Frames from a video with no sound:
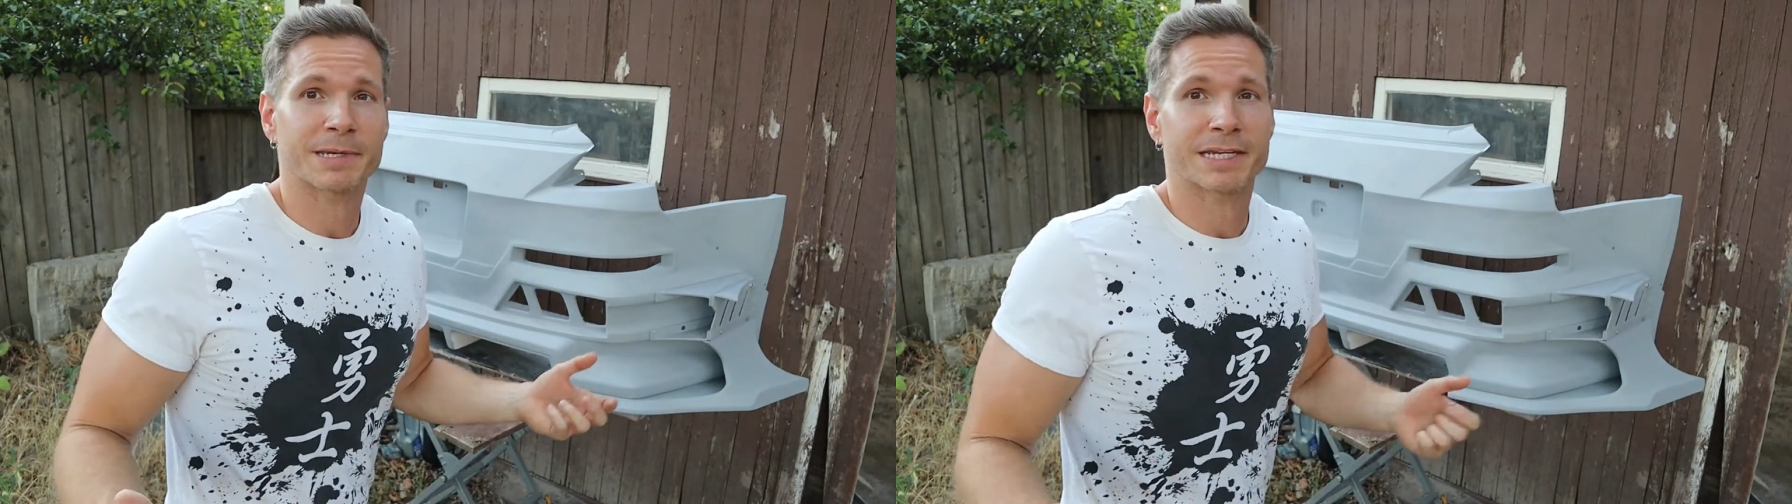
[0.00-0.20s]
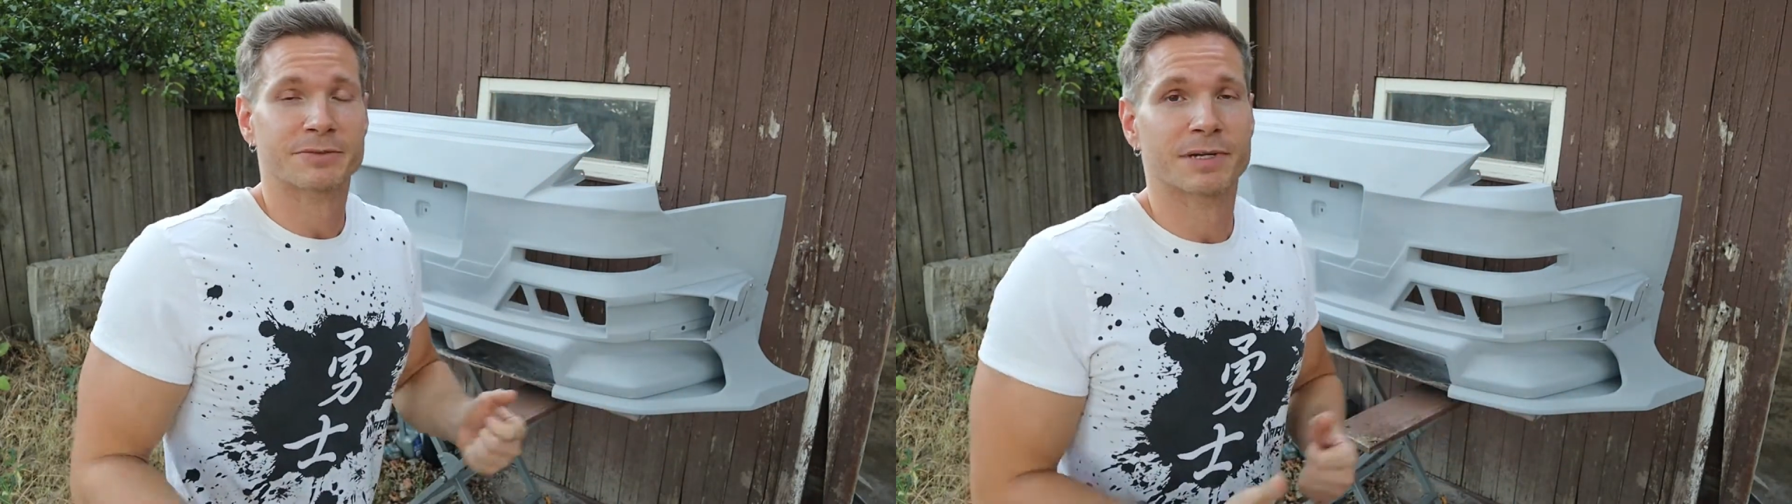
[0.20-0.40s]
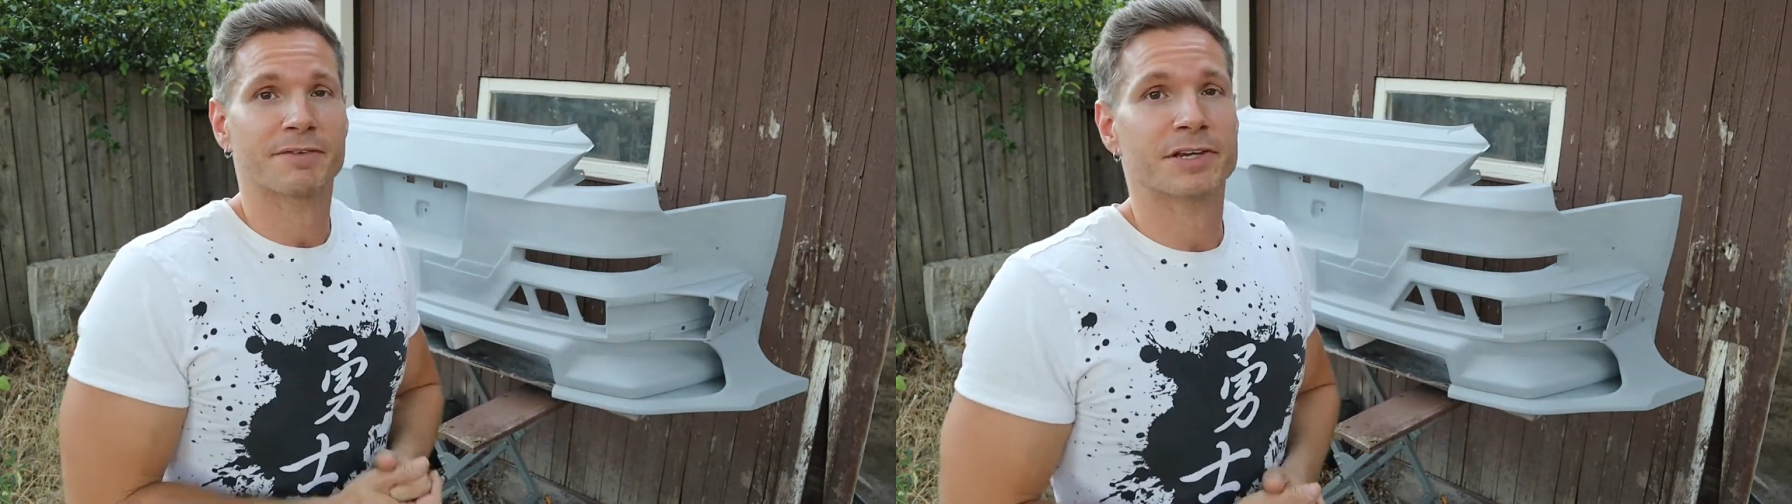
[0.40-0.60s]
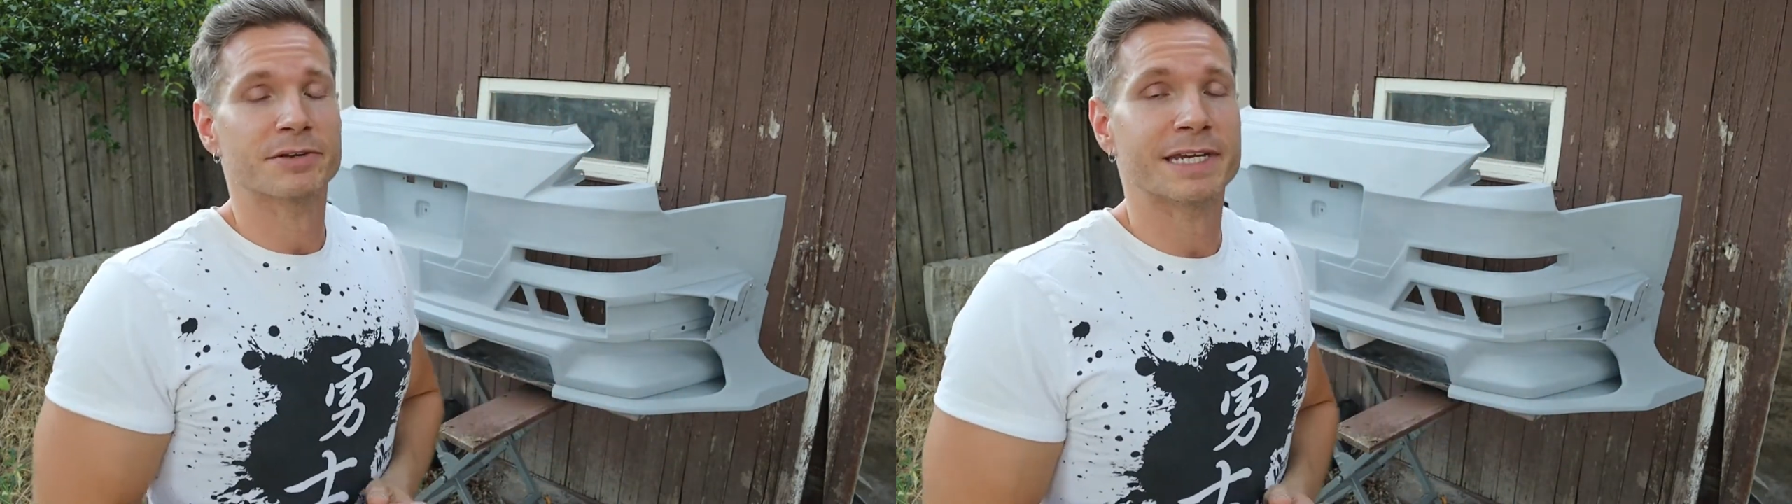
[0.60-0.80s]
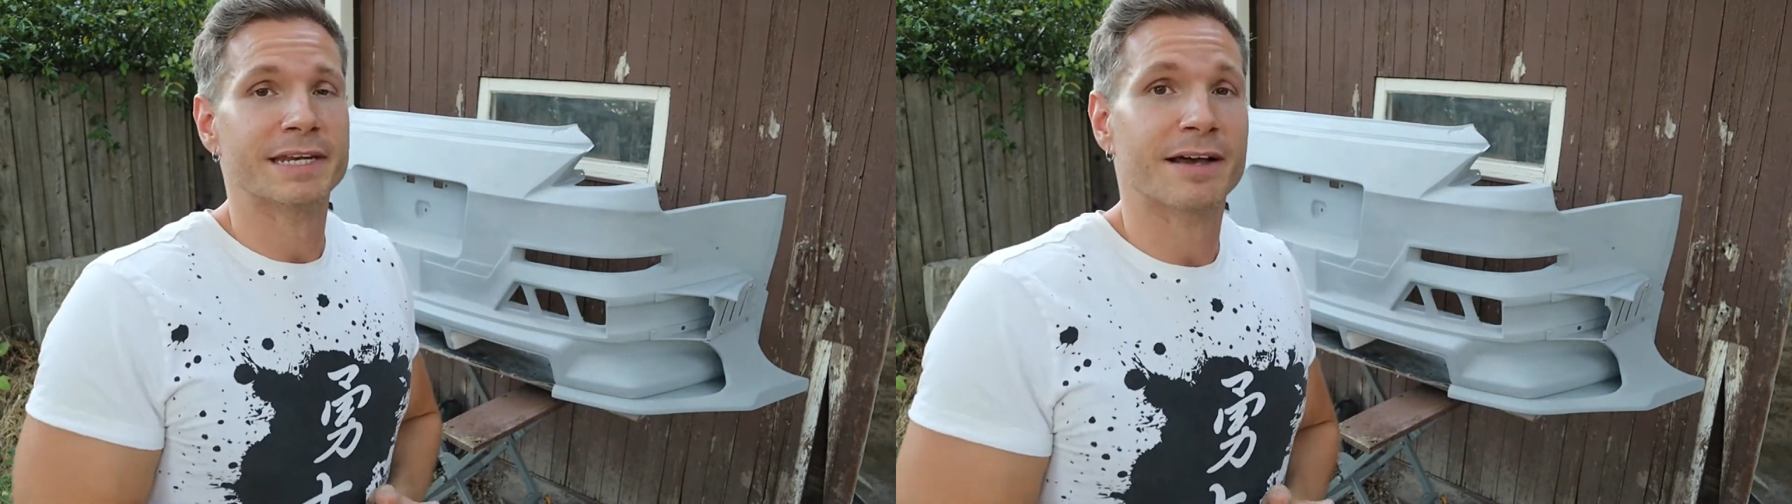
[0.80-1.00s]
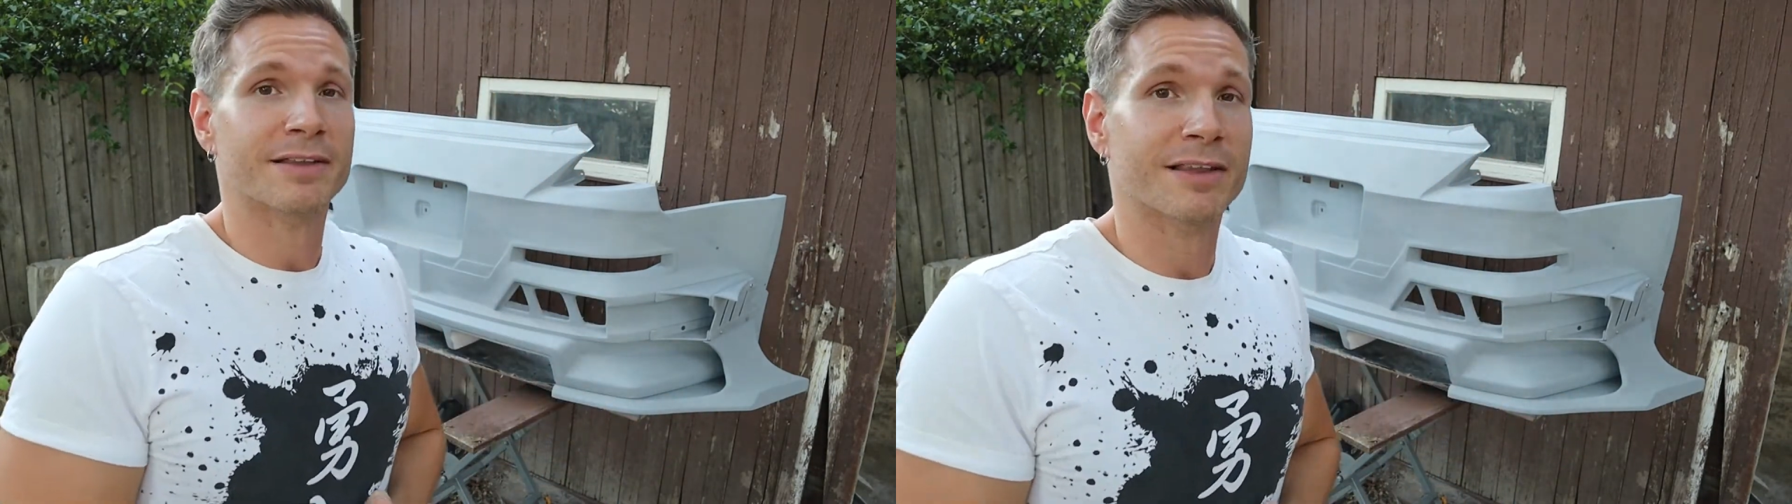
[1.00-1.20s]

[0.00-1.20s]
because whenever you need a